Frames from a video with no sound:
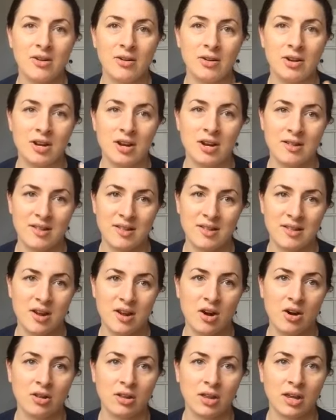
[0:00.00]
couldn't
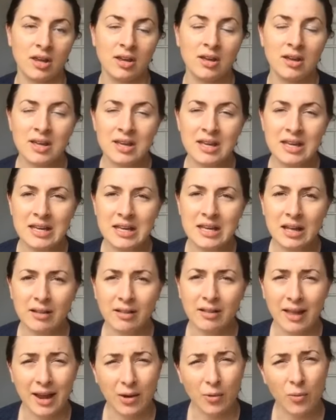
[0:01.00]
necessarily
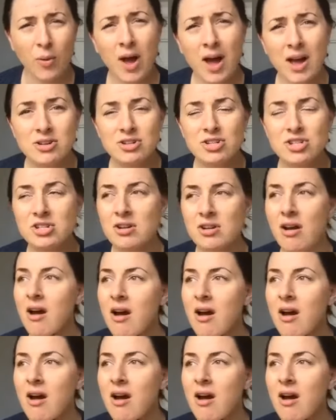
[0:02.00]
like wash.